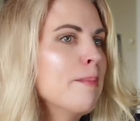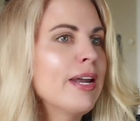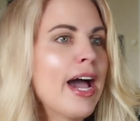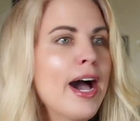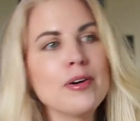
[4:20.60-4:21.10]

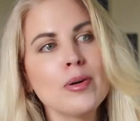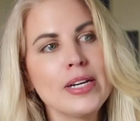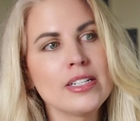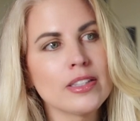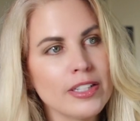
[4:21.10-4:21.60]
But how do
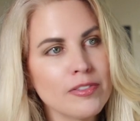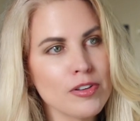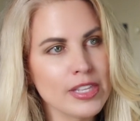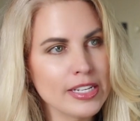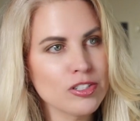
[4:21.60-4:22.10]
we
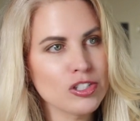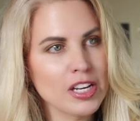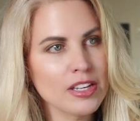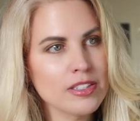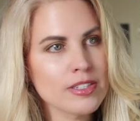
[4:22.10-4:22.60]
deliver these
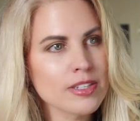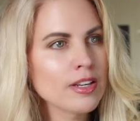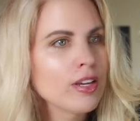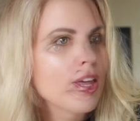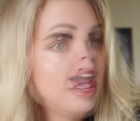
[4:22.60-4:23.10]
genes?
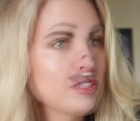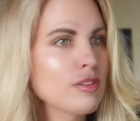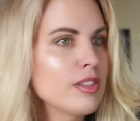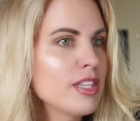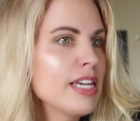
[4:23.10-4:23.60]

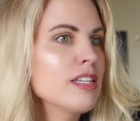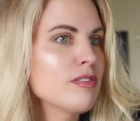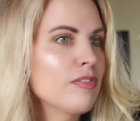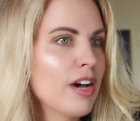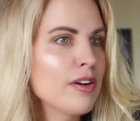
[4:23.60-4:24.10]
So
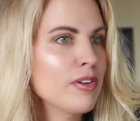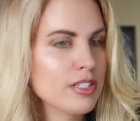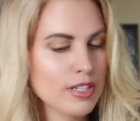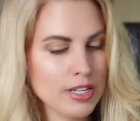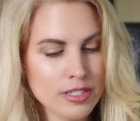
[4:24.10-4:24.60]
these
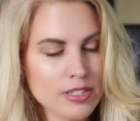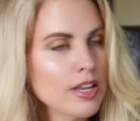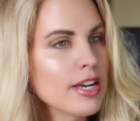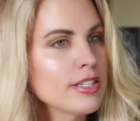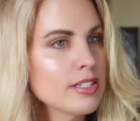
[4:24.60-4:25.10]

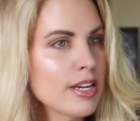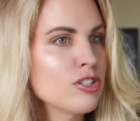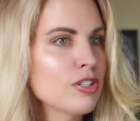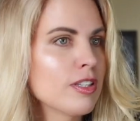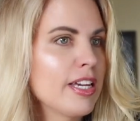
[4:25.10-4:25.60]
viruses
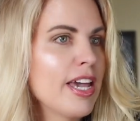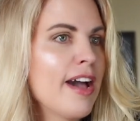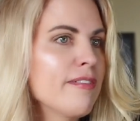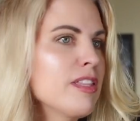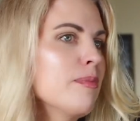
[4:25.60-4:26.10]
essentially
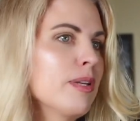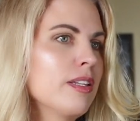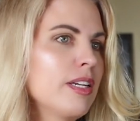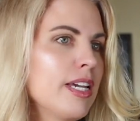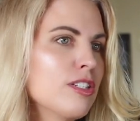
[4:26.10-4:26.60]
have the
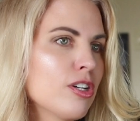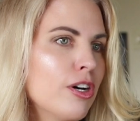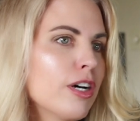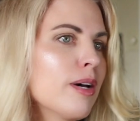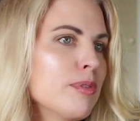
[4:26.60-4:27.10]
ability to
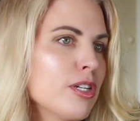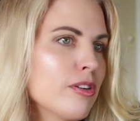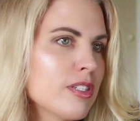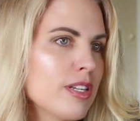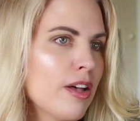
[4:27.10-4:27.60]
hook up to
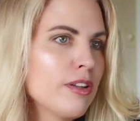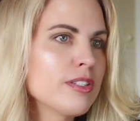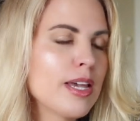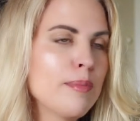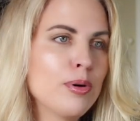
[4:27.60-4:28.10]
your
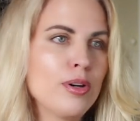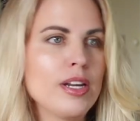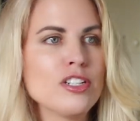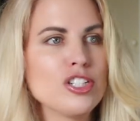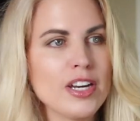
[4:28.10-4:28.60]
cells and put
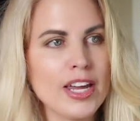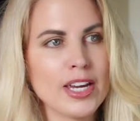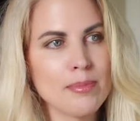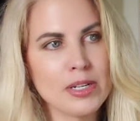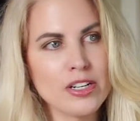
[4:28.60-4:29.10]
in
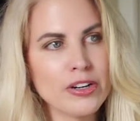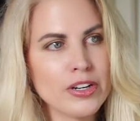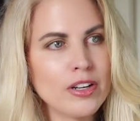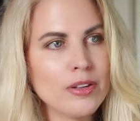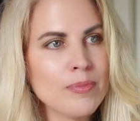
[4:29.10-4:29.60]
genetic
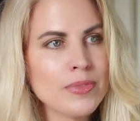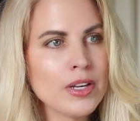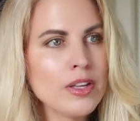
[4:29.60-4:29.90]
material.